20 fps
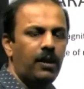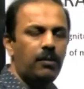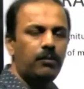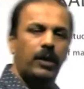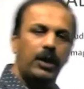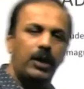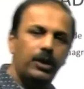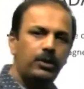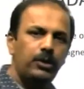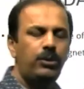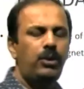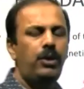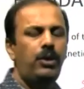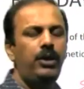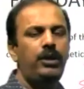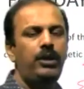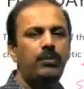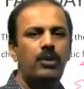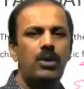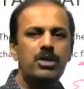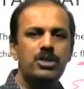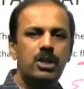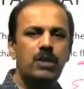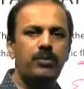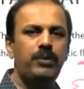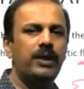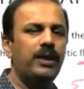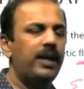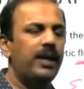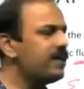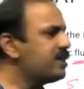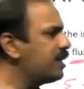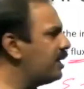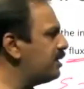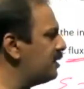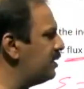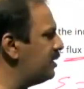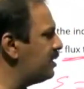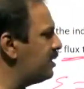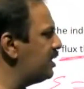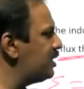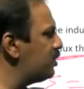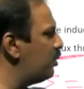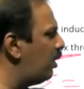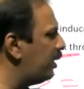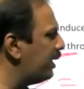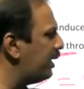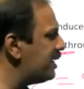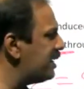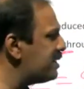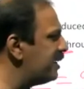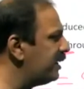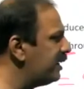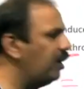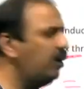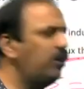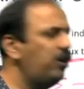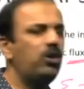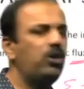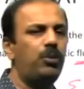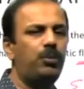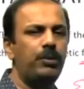But you know, in most of the cases, this is not a single loop.